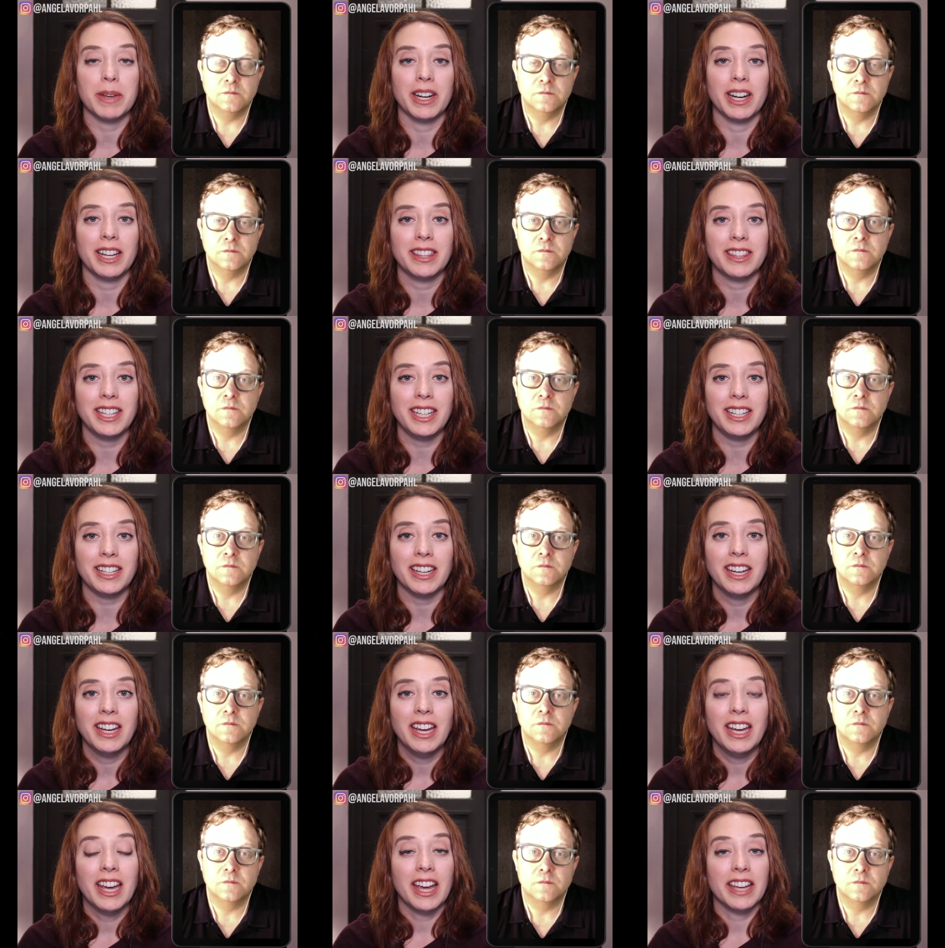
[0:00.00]
Speaker 1: And I think
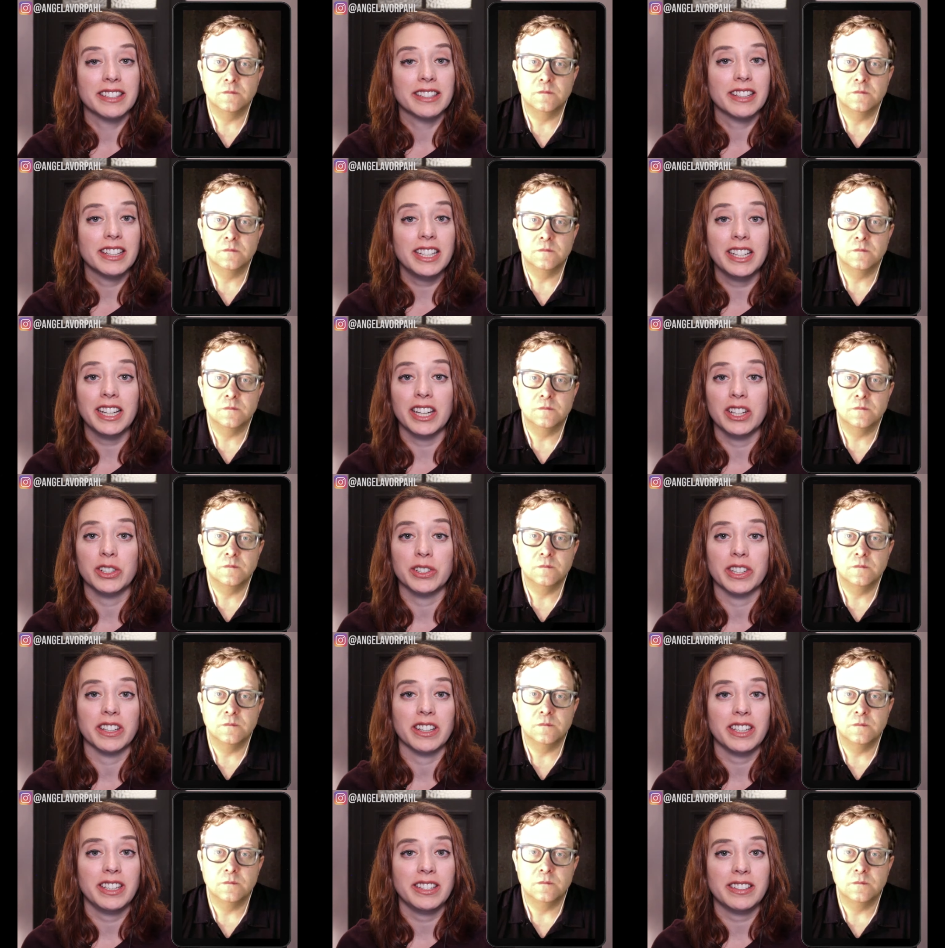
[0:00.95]
as litigators,
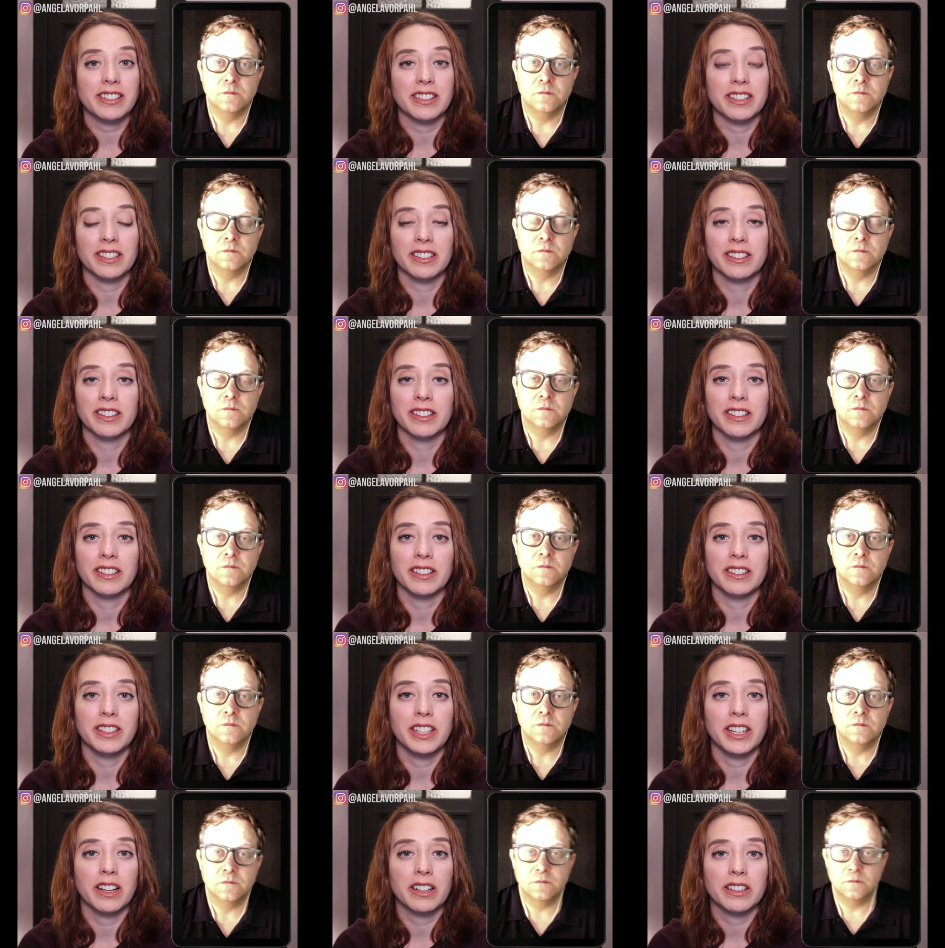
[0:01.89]
at least the,
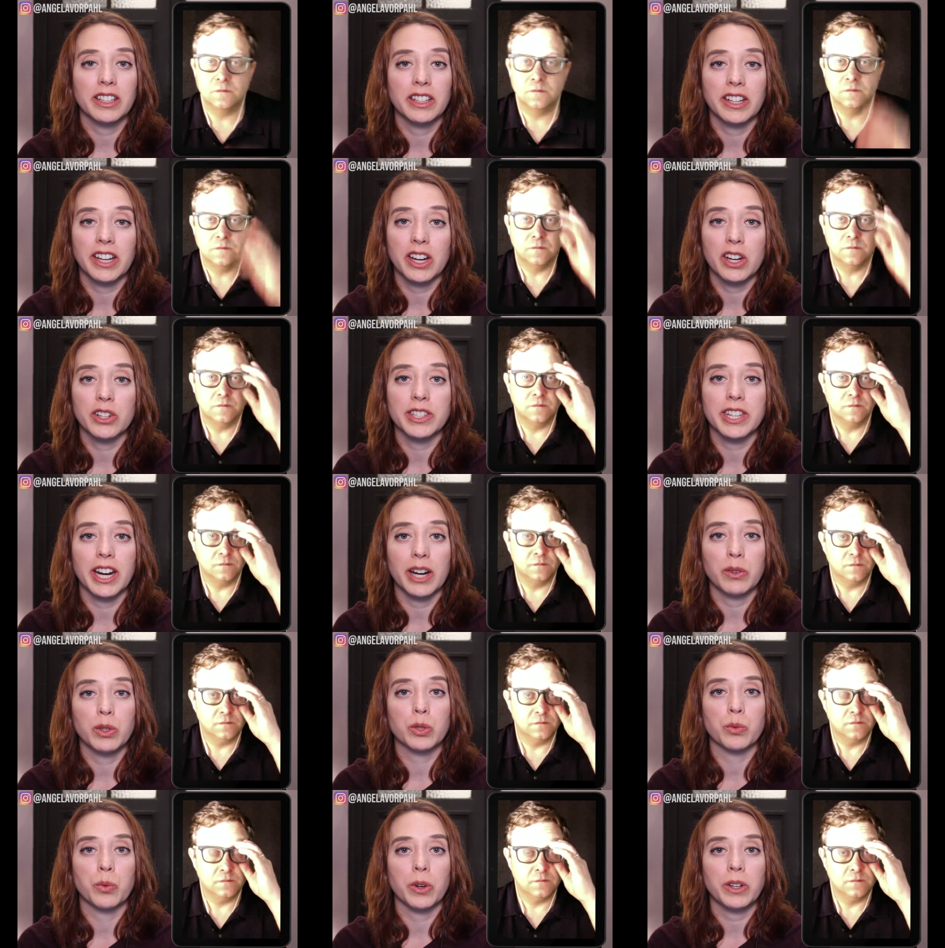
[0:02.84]
the young litigators that I
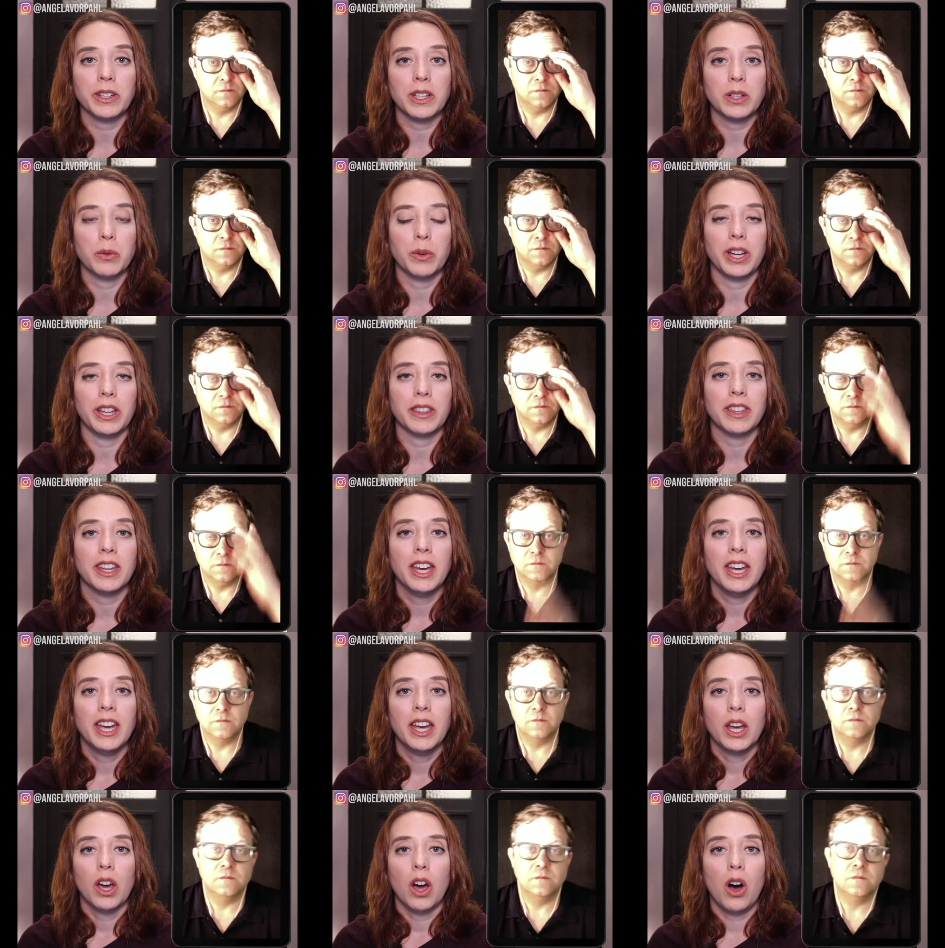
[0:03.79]
was working with,
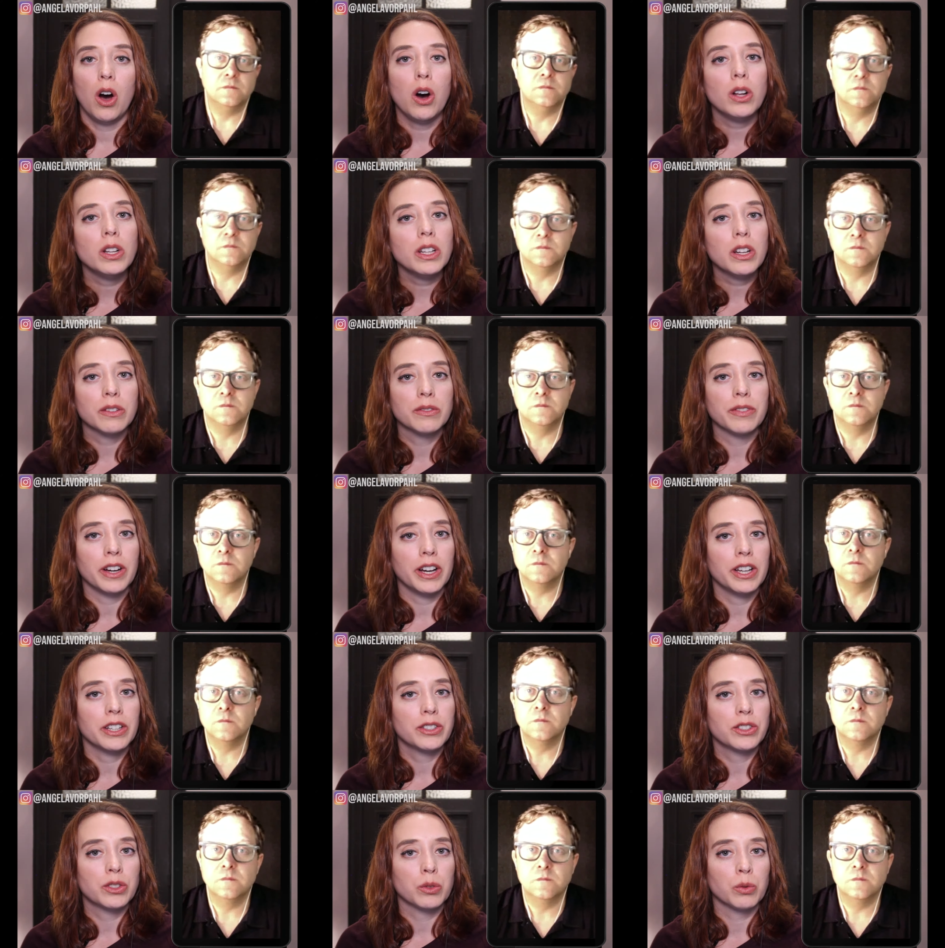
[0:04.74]
all of
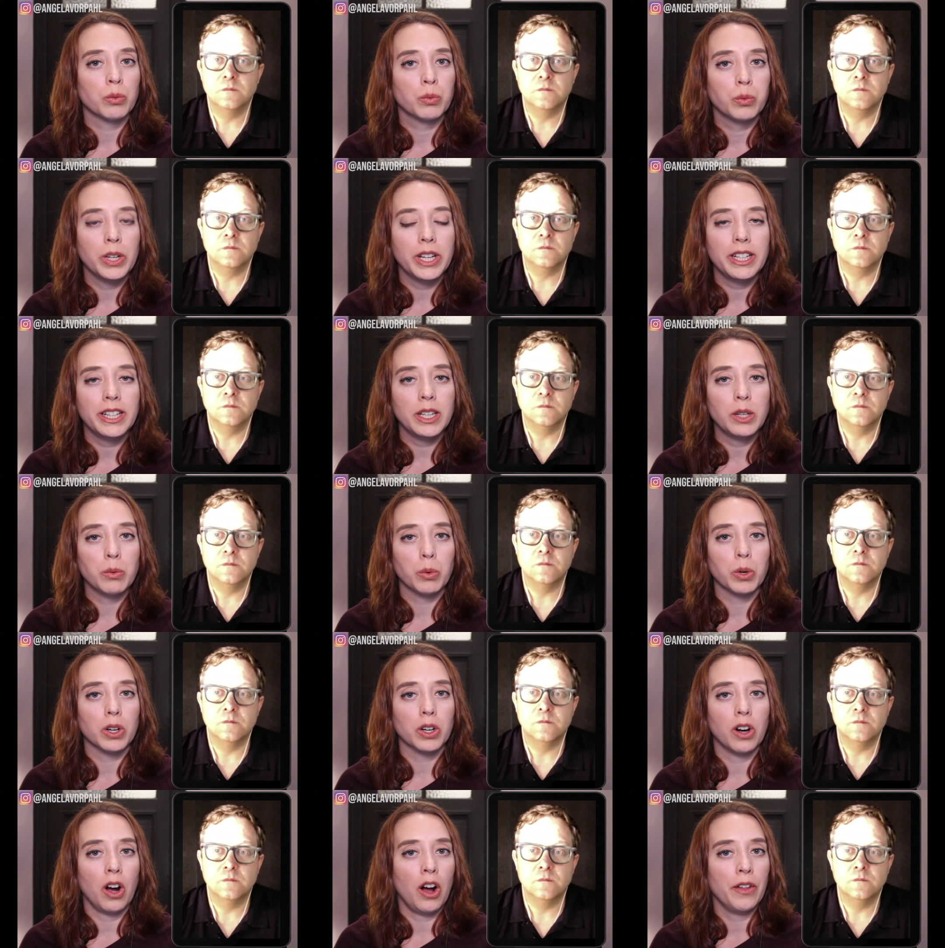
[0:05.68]
us really
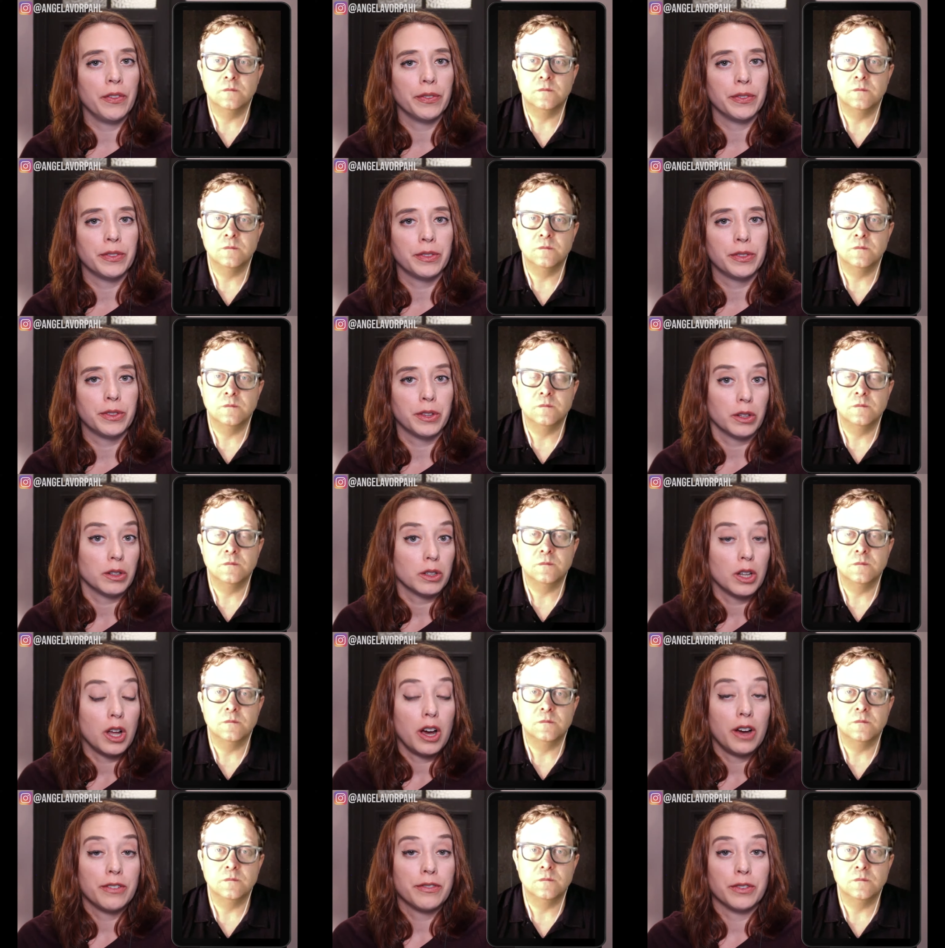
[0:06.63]
were on the
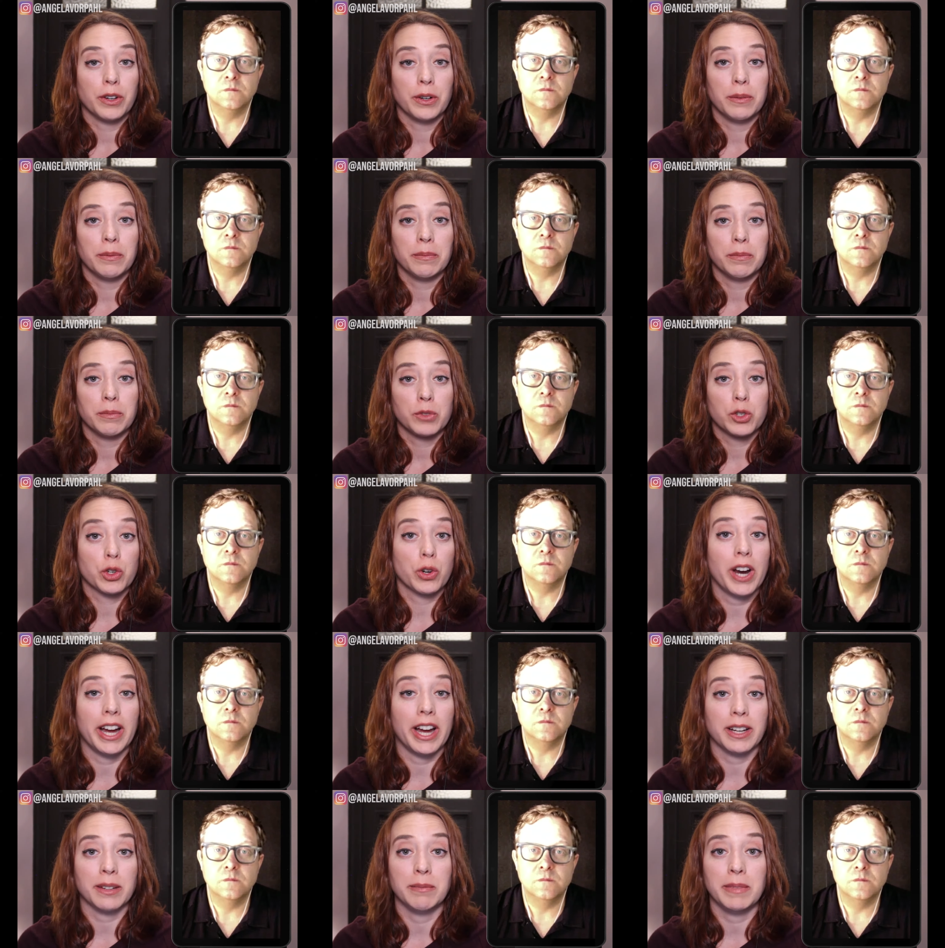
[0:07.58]
law firm track,